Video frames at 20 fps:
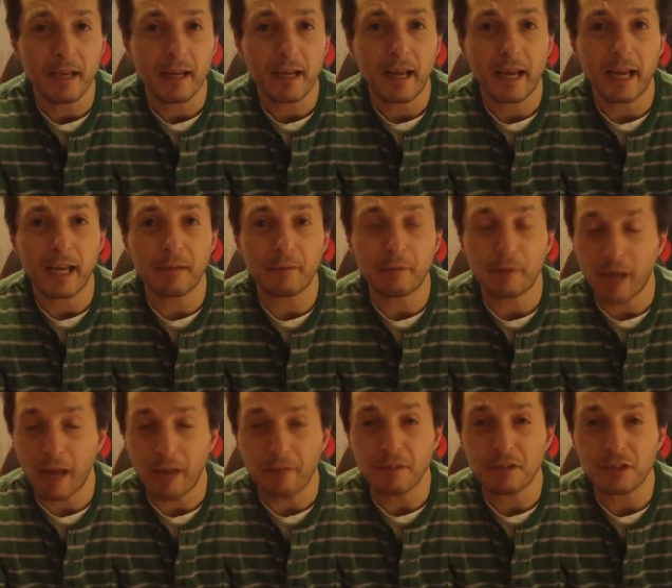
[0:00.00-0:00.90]
And if you
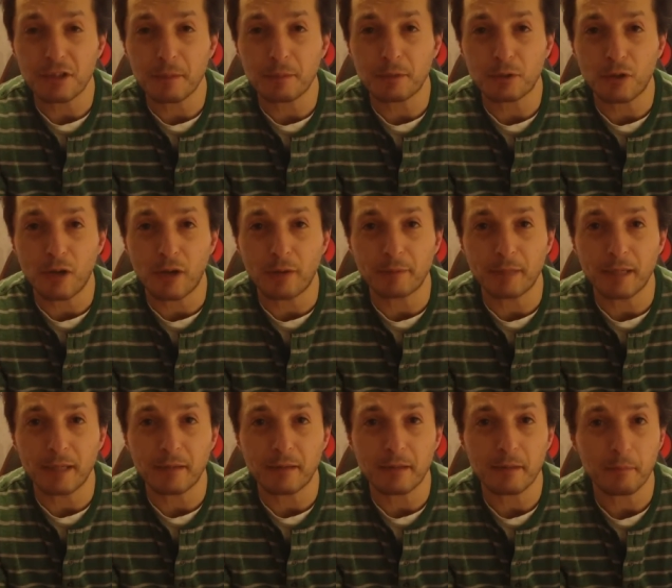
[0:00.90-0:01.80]
haven't subscribed
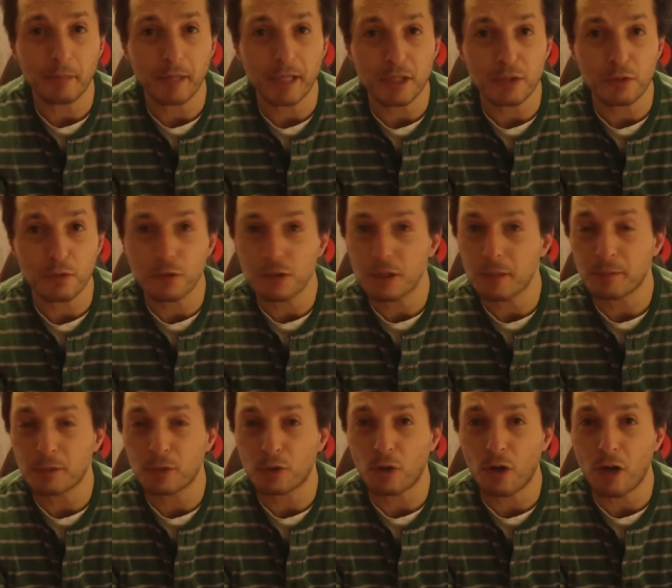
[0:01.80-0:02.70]
yet, please do
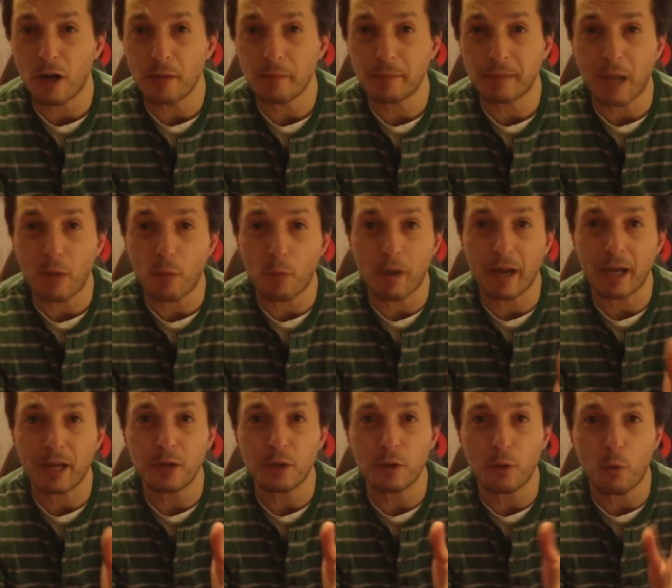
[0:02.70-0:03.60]
subscribe. That
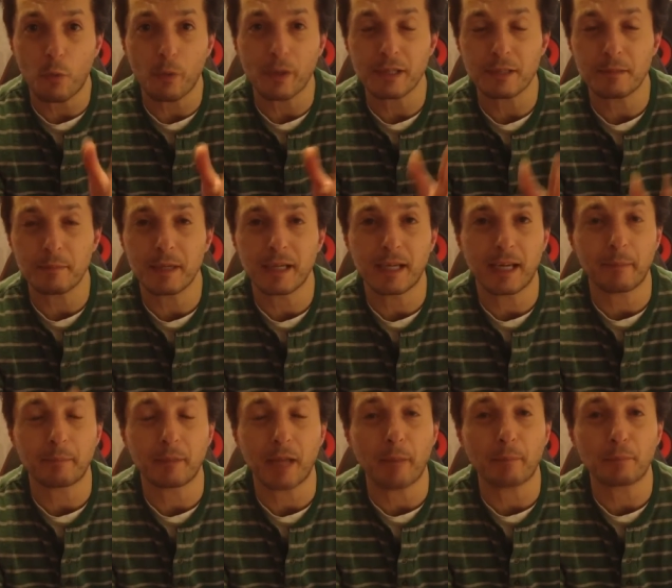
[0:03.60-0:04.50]
way you'll always be
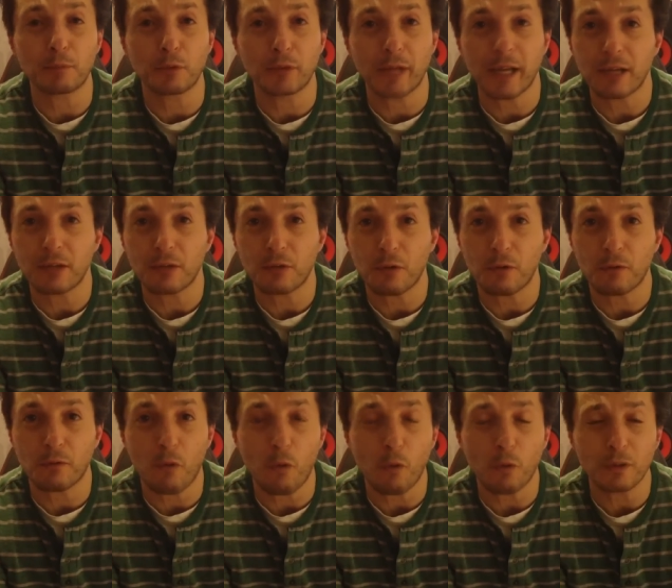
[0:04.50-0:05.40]
kept up to date
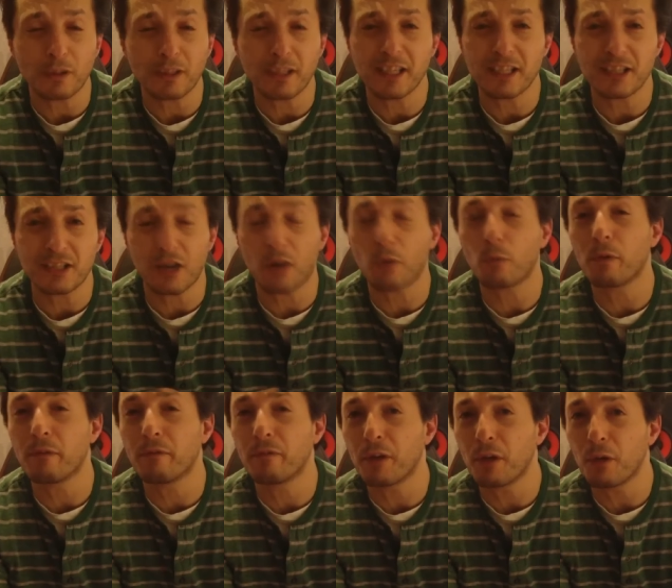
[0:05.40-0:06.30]
of all the things I
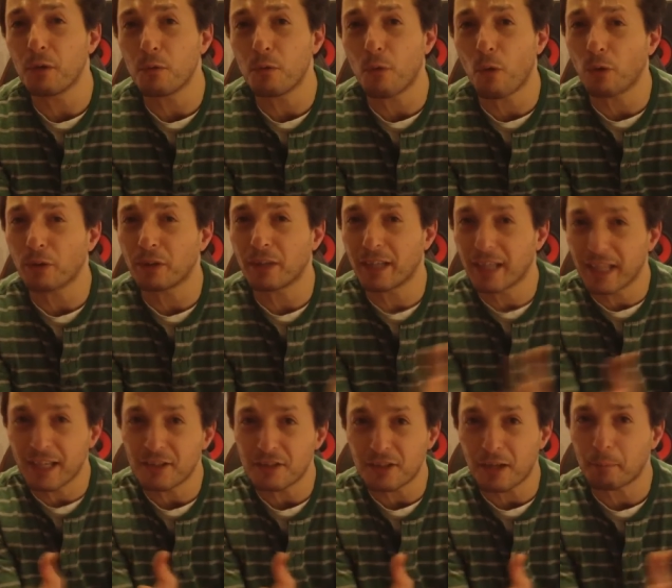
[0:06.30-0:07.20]
review, all the
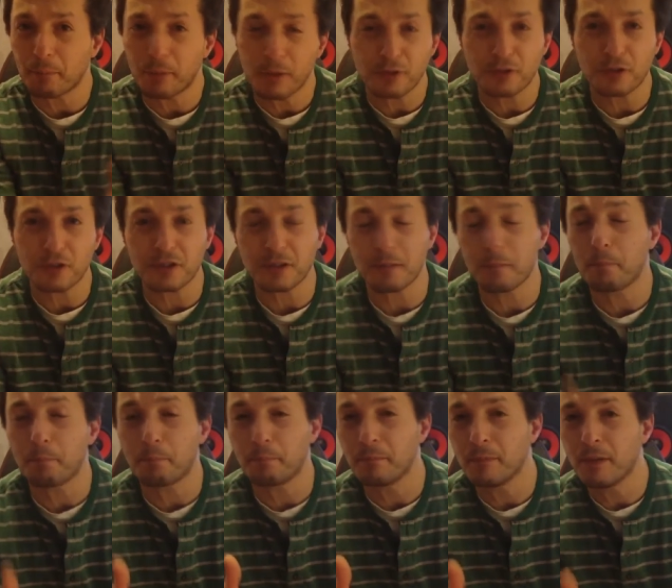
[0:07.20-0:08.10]
gears I purchase
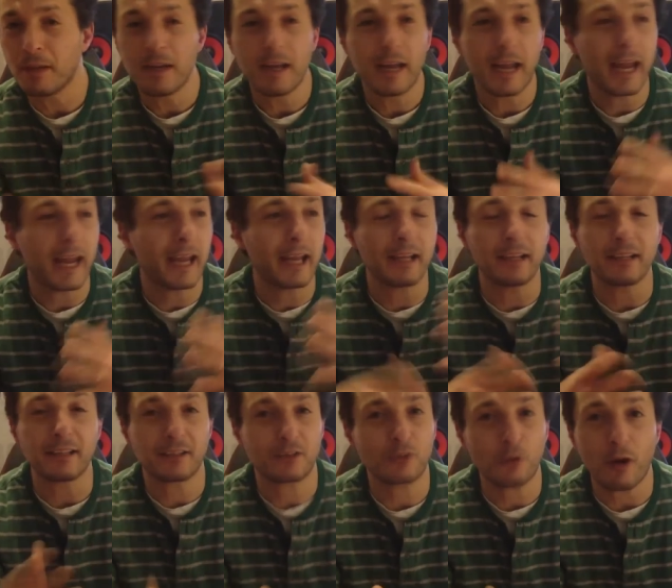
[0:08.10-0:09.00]

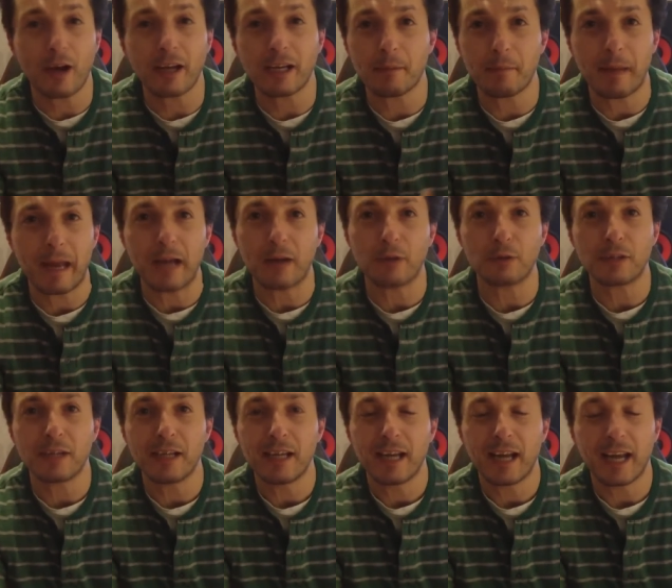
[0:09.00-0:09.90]
and try them
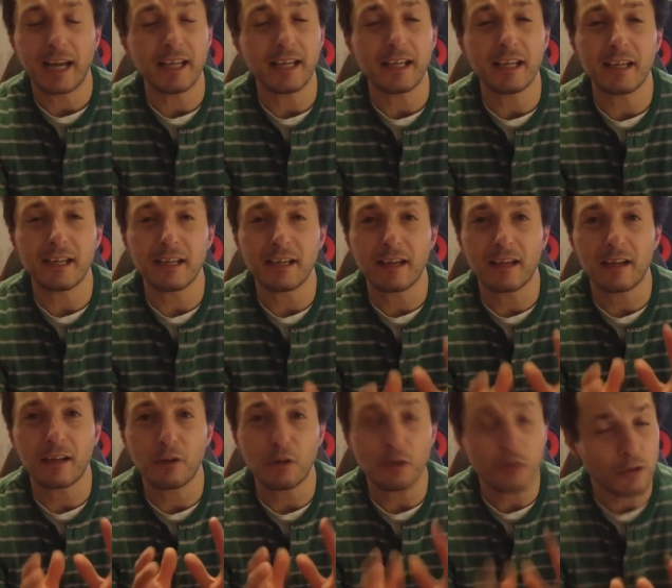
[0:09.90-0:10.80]
out. Any
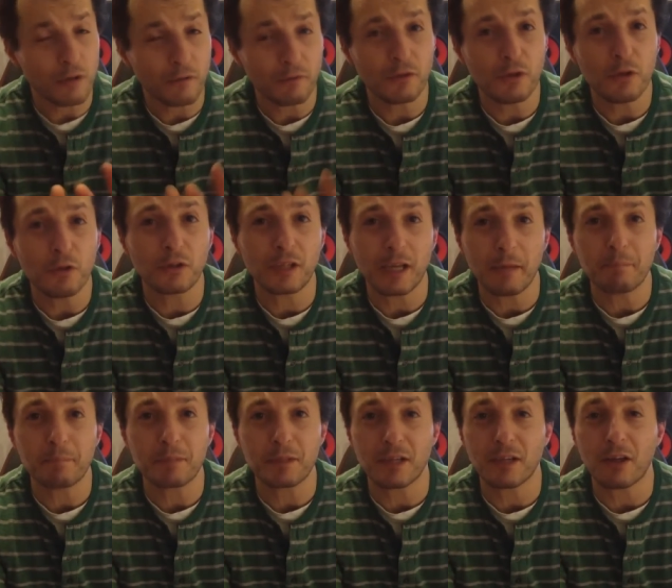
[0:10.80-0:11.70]
lots of new
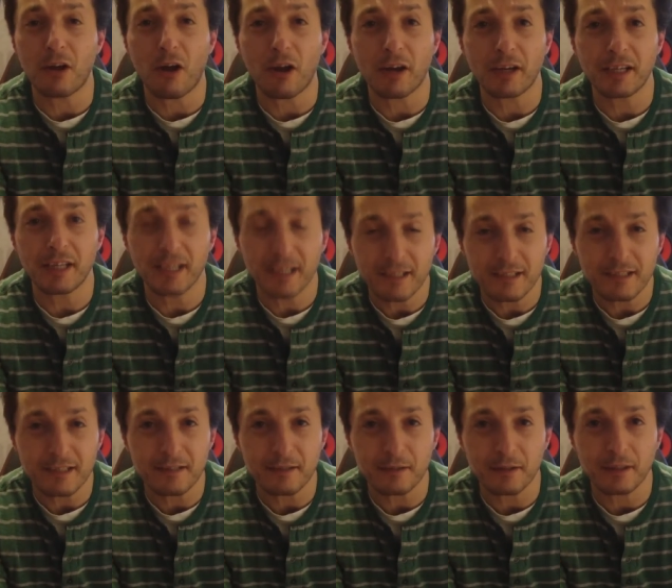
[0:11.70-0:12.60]
tips and
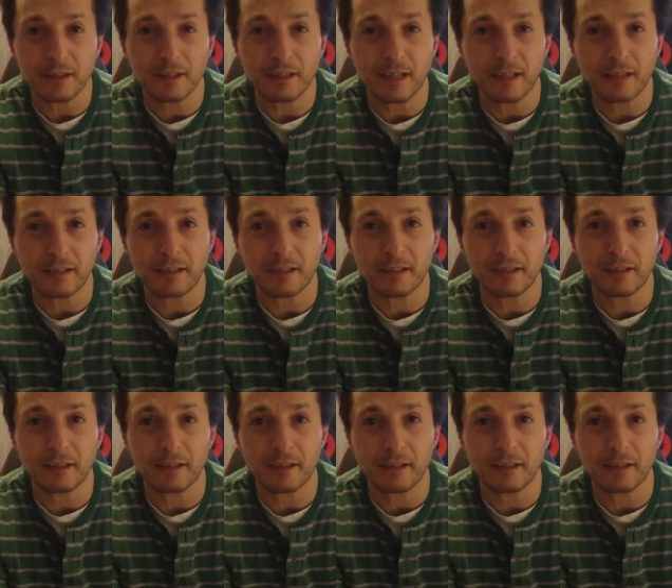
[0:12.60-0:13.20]
ideas that